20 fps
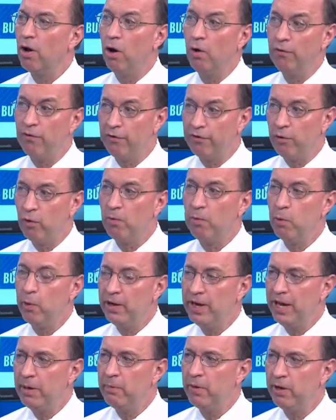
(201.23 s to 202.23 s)
Over
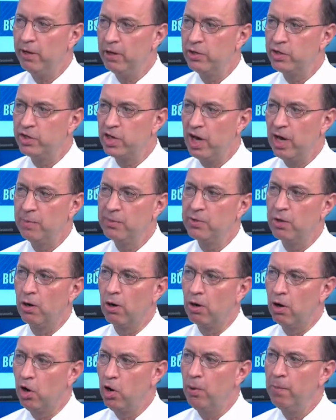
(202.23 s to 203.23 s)
4.8 million jobs
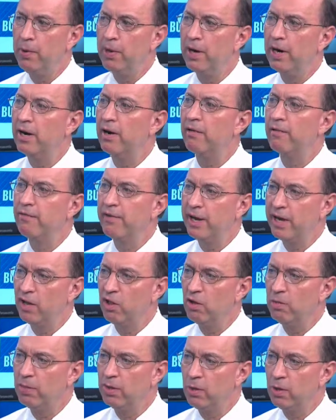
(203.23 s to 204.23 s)
are open and
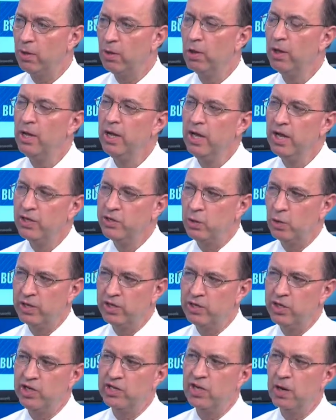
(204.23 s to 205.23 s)
available, so
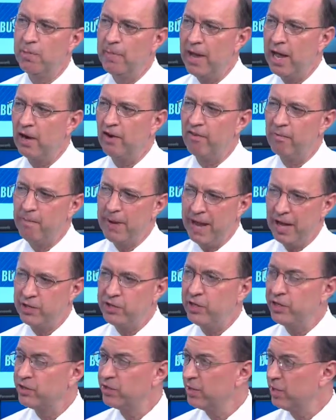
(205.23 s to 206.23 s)
it's just a matter of
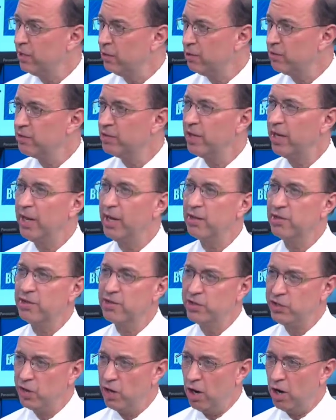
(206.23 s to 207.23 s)
matching skill
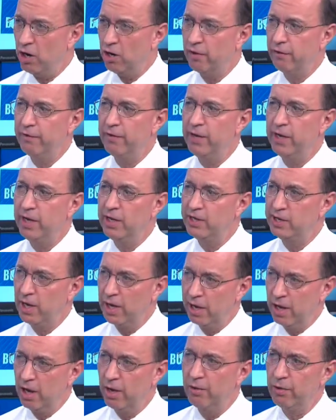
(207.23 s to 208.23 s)
sets, geographies,
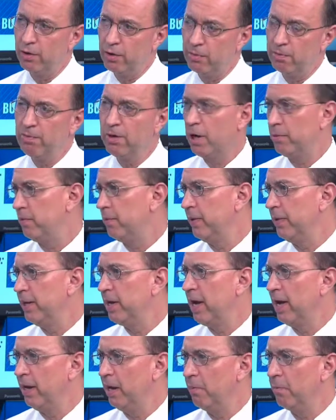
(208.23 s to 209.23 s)
and other probably
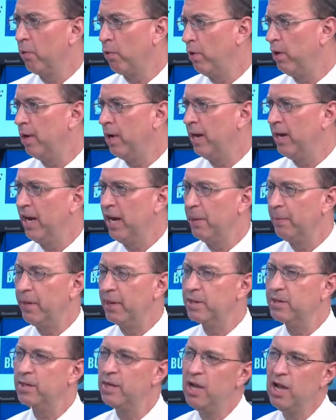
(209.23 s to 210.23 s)
important
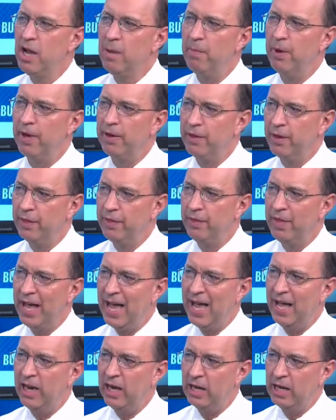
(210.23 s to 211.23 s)
dynamics, but
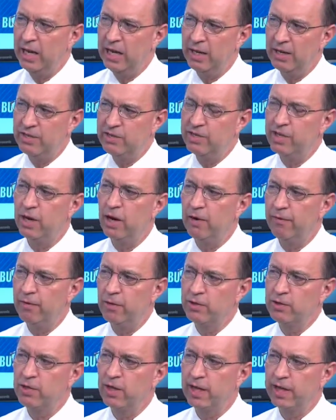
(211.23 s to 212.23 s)
that
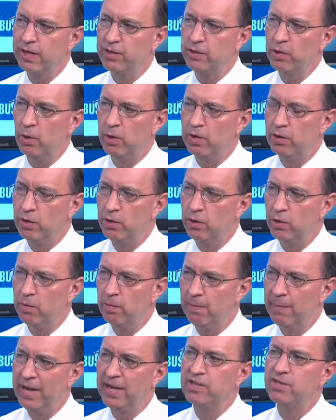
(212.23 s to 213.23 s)
itself looks like it's going
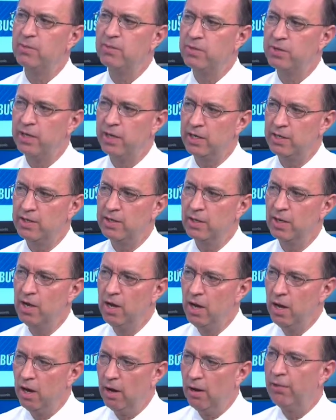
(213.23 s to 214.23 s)
to make some sense
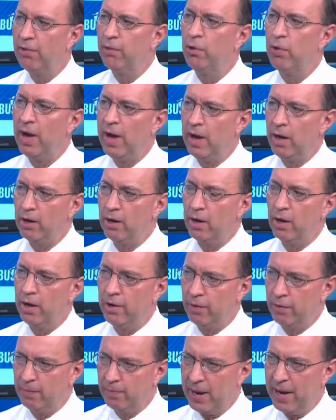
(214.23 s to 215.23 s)
throughout
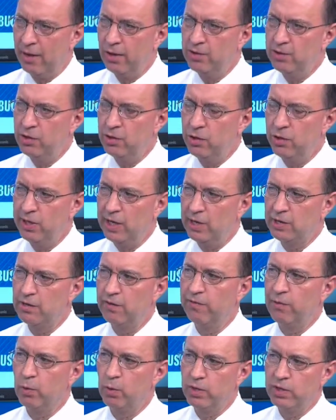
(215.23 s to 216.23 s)
the balance of
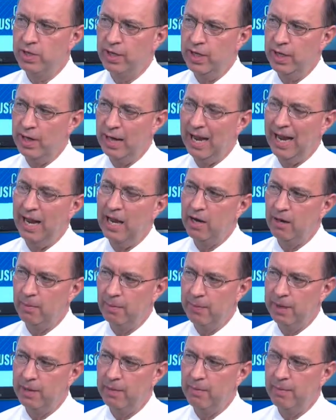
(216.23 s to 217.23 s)
2014
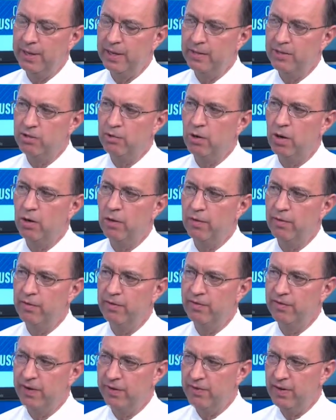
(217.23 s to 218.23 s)
and be a bit stronger
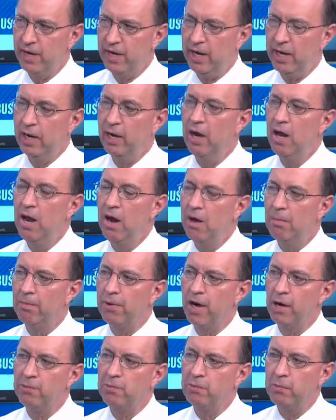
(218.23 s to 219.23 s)
in 15,
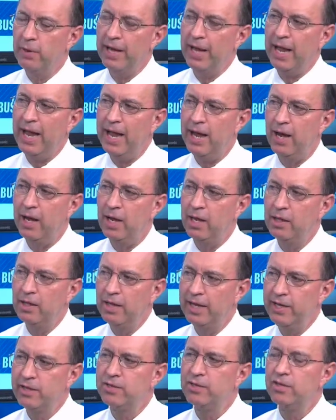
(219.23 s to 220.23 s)
probably
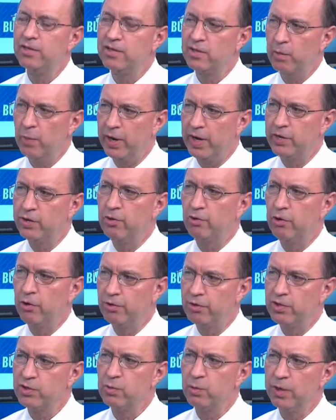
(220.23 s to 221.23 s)
leads to some wage
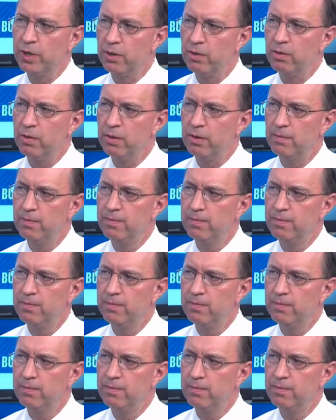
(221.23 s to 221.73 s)
growth as well.